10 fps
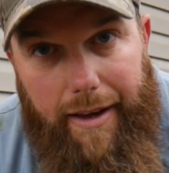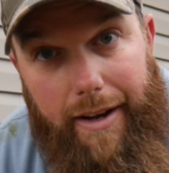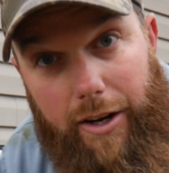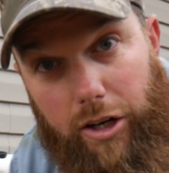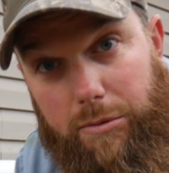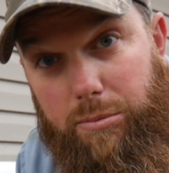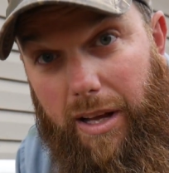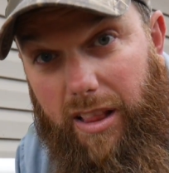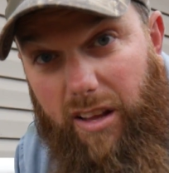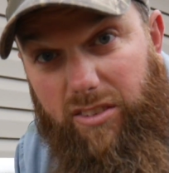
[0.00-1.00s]
And here comes my
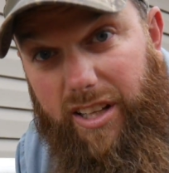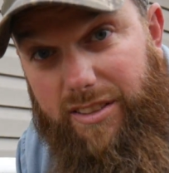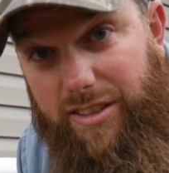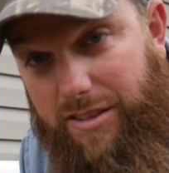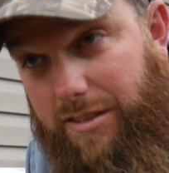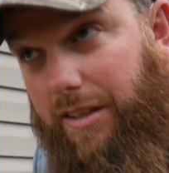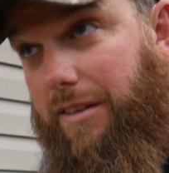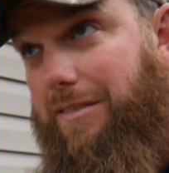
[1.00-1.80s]
lovely assistant.